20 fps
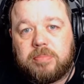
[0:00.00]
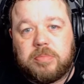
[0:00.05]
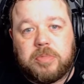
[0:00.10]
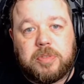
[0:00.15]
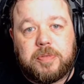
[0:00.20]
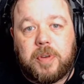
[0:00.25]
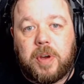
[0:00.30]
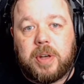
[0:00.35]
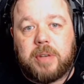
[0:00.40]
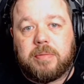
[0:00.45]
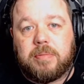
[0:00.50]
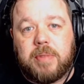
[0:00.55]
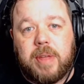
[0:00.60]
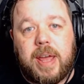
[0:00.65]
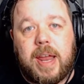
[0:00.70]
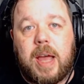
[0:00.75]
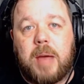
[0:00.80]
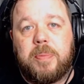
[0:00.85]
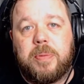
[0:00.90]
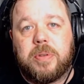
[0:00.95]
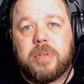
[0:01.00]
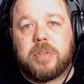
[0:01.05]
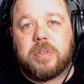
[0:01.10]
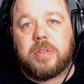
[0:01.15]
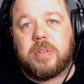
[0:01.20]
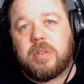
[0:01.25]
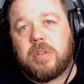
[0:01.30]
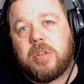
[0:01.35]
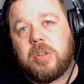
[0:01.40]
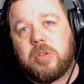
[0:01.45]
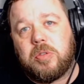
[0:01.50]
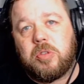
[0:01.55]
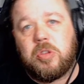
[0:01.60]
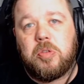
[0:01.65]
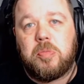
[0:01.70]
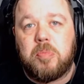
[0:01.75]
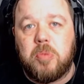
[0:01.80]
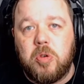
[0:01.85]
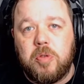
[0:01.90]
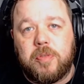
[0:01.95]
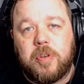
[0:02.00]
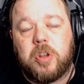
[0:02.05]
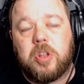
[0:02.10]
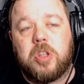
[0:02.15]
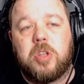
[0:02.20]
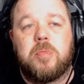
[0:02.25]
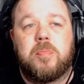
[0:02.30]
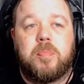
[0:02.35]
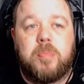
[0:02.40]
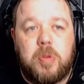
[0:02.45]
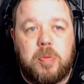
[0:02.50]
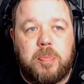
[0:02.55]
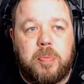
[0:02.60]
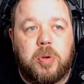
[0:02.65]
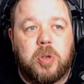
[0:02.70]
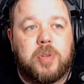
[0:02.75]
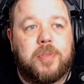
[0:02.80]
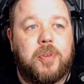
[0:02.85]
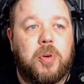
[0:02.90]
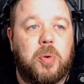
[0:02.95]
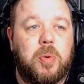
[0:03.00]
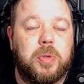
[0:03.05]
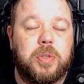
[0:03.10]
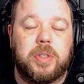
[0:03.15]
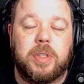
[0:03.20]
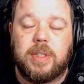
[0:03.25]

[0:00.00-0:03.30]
It's fine. It happens. You move on. You push forward.